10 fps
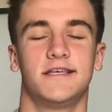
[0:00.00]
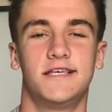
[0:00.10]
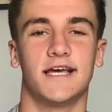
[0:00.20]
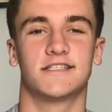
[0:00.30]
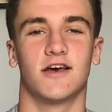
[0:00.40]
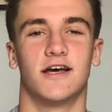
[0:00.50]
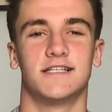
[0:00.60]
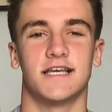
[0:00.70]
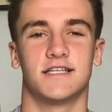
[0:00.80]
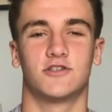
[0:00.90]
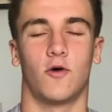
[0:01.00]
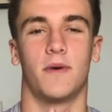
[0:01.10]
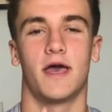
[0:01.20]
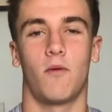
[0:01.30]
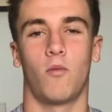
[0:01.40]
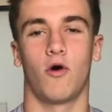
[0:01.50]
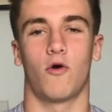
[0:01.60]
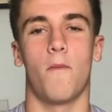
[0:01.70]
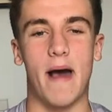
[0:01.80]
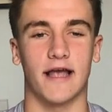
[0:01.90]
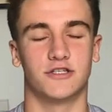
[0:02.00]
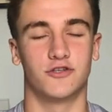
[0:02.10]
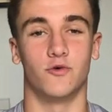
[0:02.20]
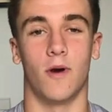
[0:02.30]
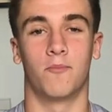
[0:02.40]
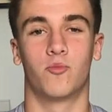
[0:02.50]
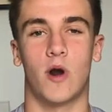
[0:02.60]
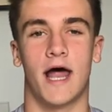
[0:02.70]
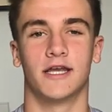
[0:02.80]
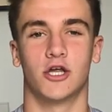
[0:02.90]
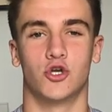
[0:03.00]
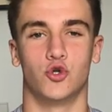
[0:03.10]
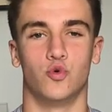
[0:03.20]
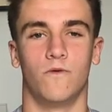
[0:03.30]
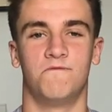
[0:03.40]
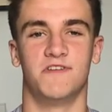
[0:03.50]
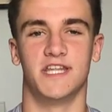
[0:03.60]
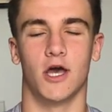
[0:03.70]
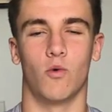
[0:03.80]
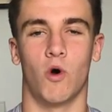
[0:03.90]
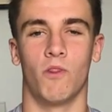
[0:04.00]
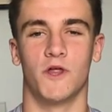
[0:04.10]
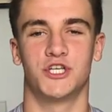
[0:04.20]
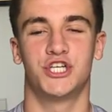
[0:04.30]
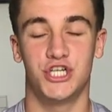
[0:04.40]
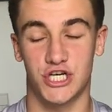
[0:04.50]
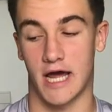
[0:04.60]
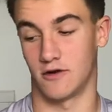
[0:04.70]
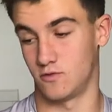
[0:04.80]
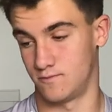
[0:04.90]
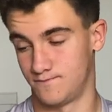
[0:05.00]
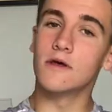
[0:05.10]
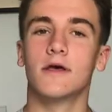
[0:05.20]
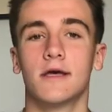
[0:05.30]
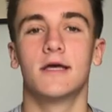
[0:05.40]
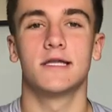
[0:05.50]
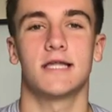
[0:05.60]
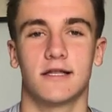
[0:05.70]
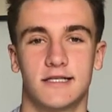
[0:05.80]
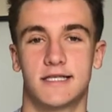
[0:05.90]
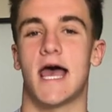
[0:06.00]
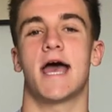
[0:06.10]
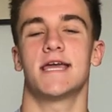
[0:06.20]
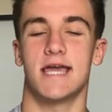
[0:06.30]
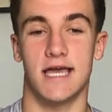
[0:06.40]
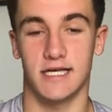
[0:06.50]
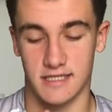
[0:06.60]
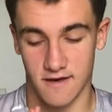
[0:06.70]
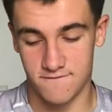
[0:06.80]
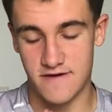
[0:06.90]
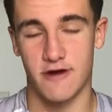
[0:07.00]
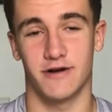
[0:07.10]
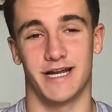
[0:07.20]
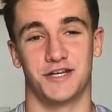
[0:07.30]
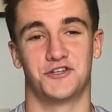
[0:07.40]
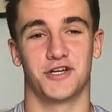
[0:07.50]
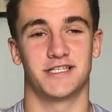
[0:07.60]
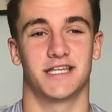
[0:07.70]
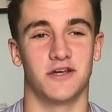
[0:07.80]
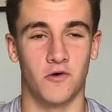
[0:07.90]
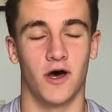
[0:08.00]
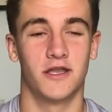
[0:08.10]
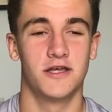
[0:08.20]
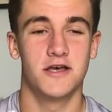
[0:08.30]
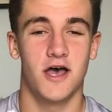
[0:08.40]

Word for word: Yes guys, it's Tom here and welcome back to a brand new video on the channel. Now today is a very interesting one.